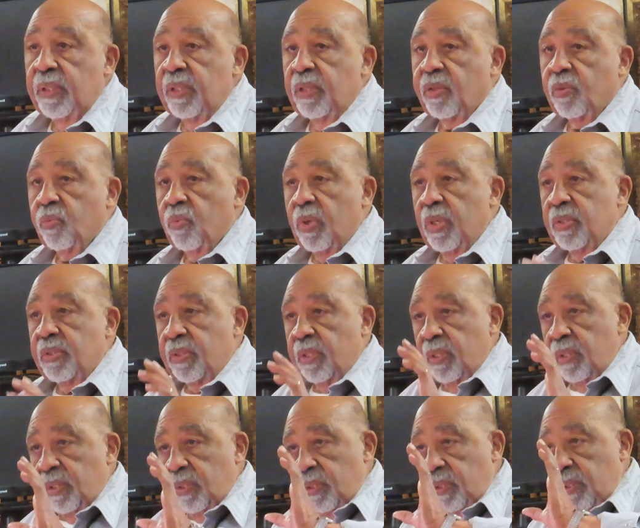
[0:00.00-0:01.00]
This was
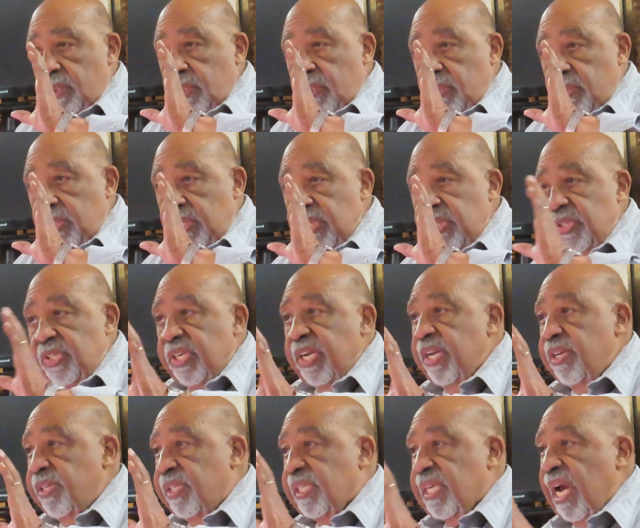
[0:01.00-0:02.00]
the
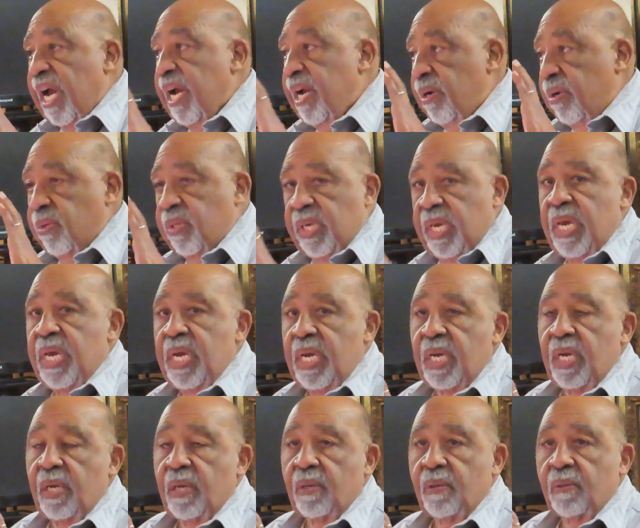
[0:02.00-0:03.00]
Gentile
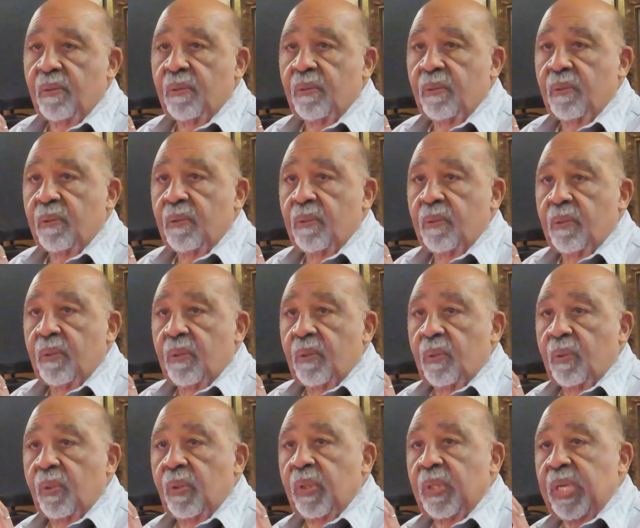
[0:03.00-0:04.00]
king
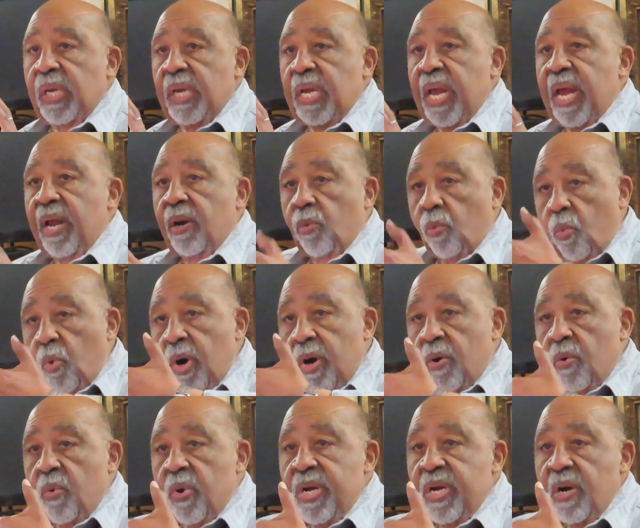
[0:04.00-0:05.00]
looking at
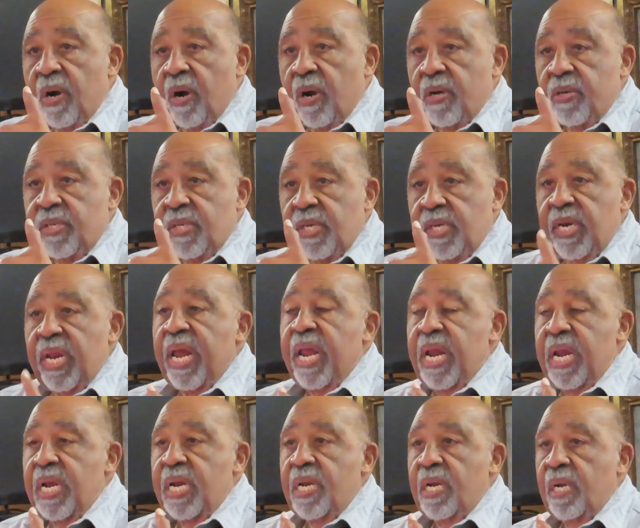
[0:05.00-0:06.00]
where we are
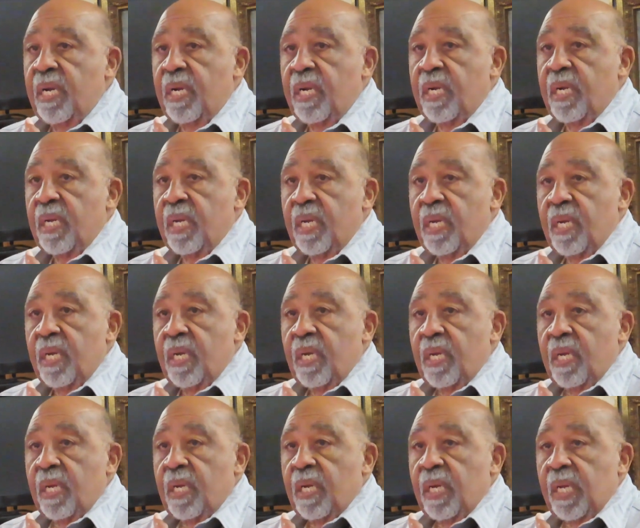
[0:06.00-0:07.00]
today
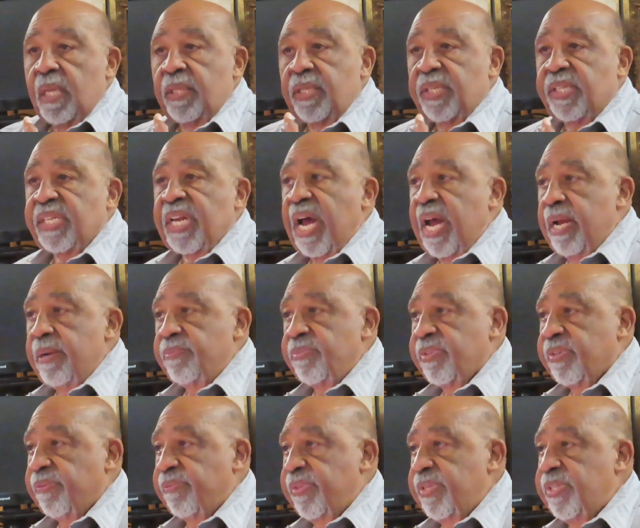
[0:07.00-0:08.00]
in the
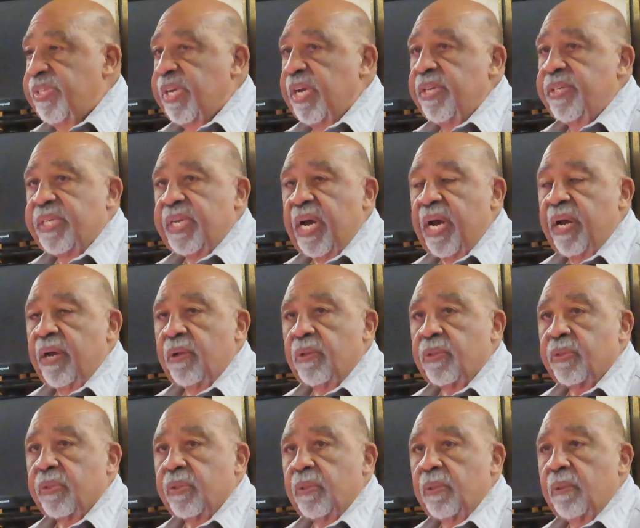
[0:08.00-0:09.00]
times of the Gentiles.
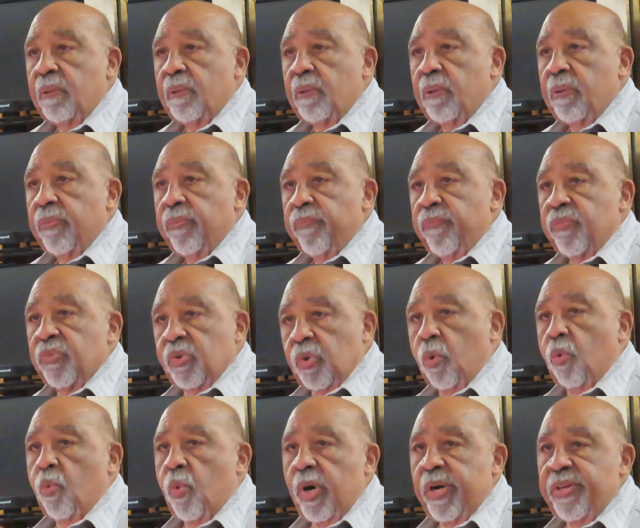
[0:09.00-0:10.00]

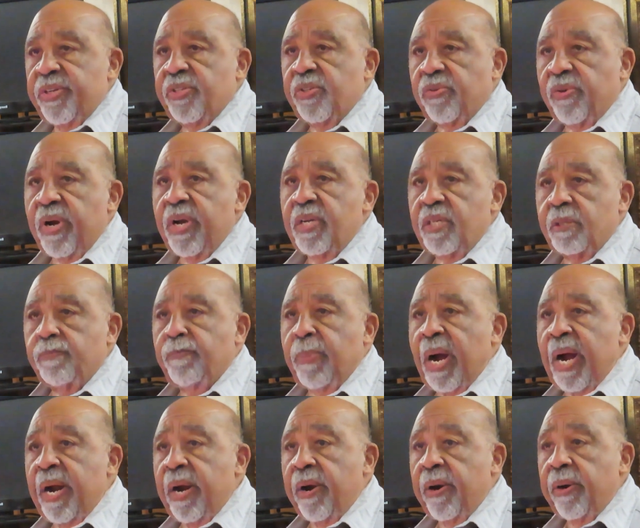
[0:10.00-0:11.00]
So what has
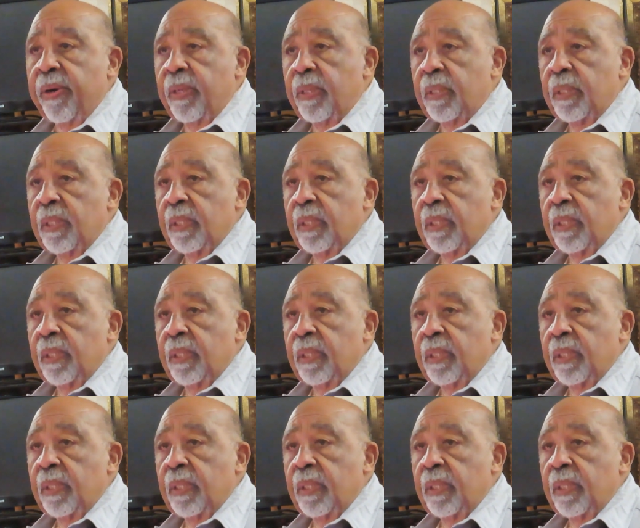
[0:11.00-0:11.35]
transpired?